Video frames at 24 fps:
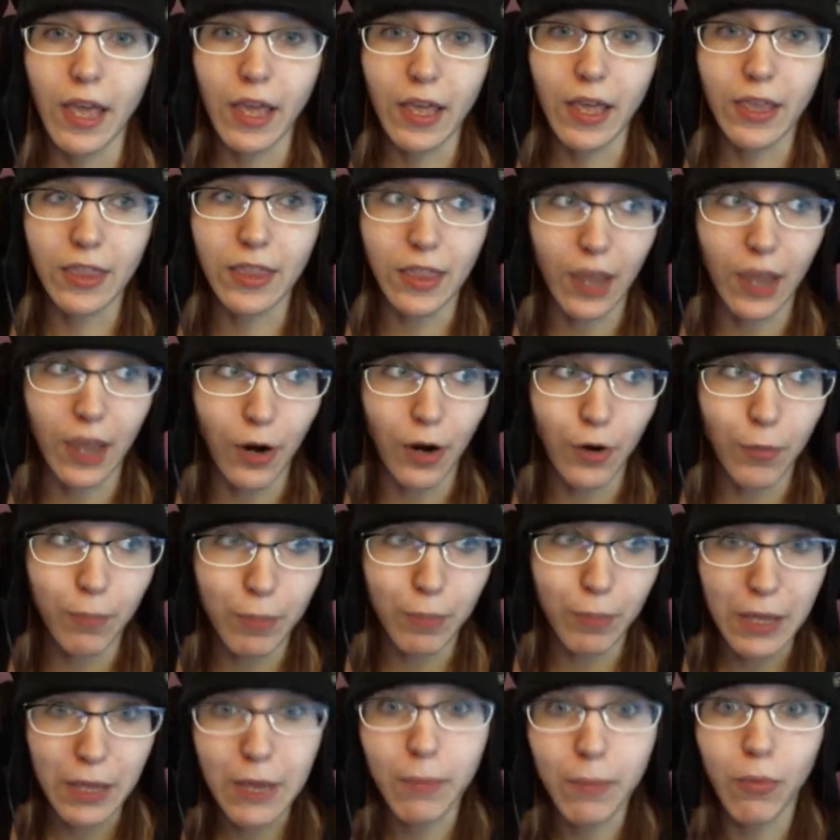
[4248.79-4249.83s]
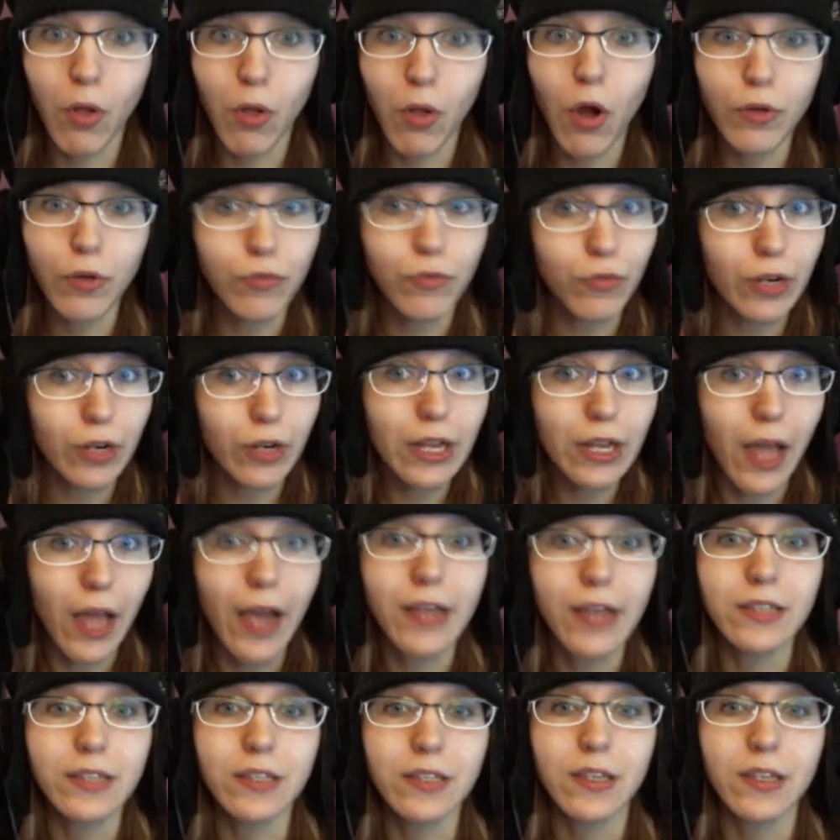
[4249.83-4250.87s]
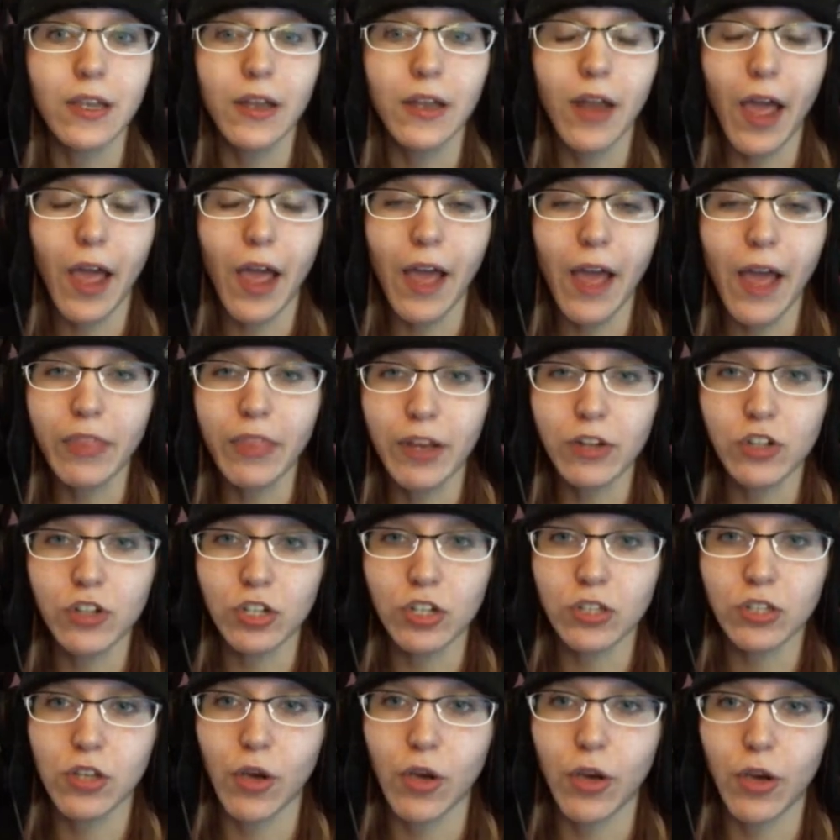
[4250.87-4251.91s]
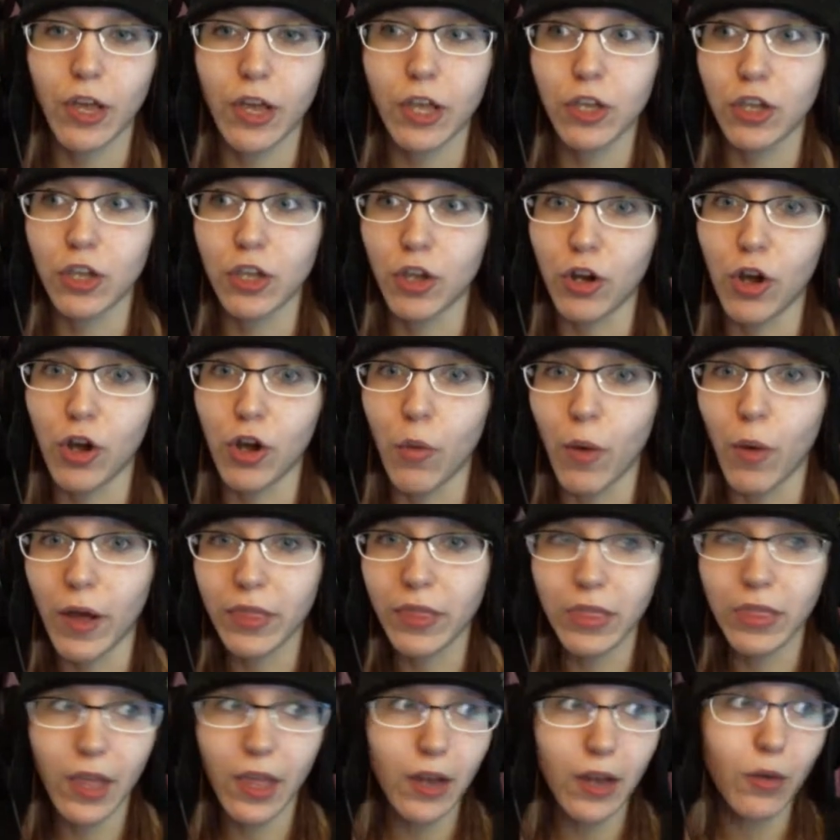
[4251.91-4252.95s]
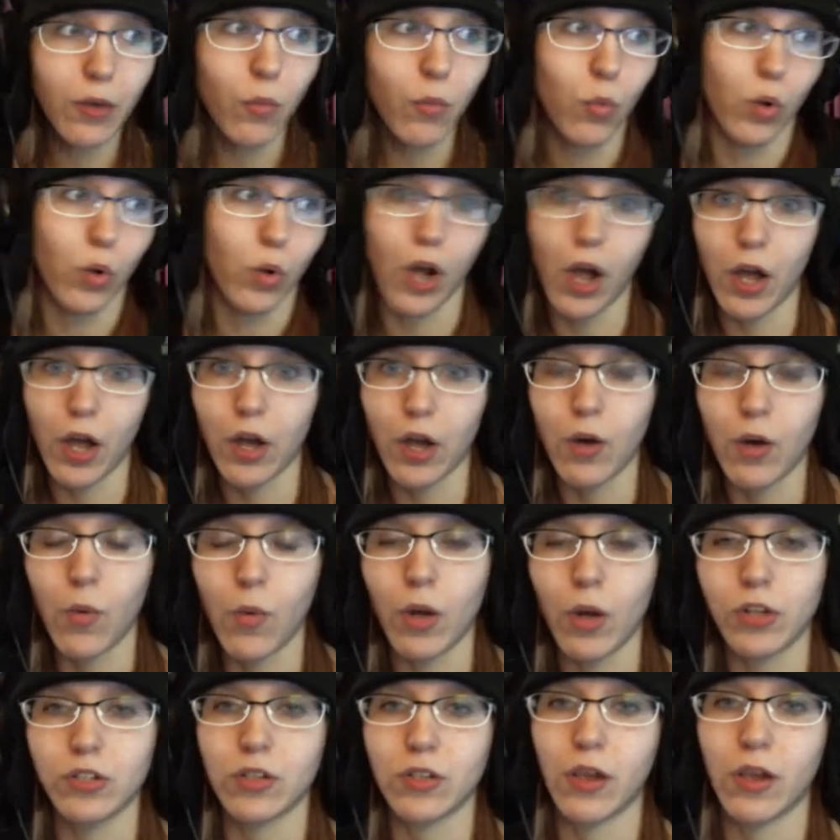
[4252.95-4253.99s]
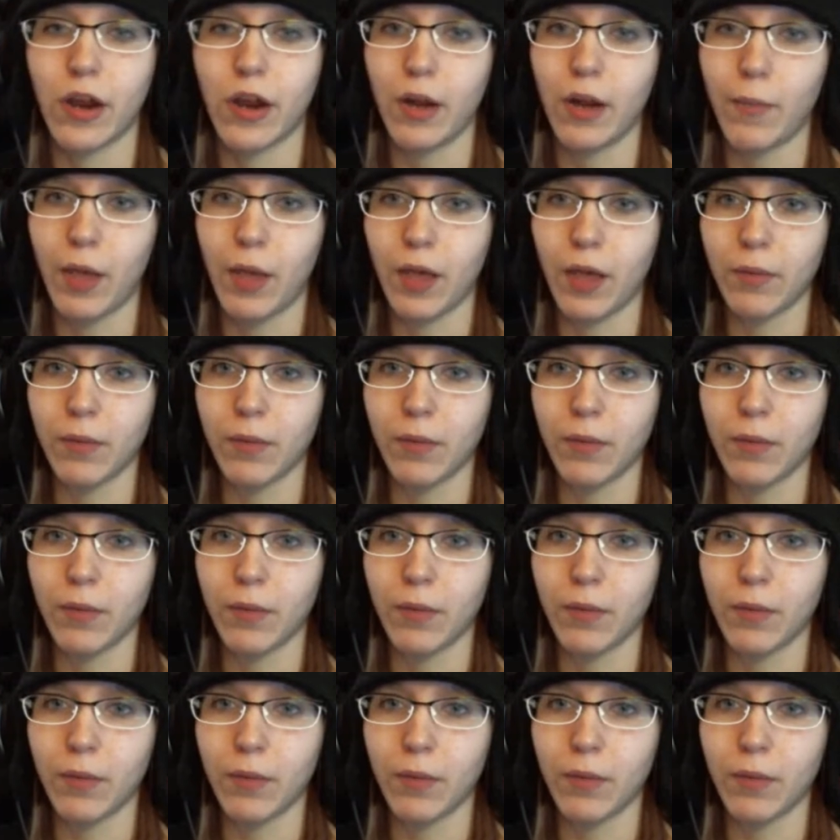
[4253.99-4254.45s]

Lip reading: Their people are realizing it, and they're just going, you know what, then we're not going to watch their anime.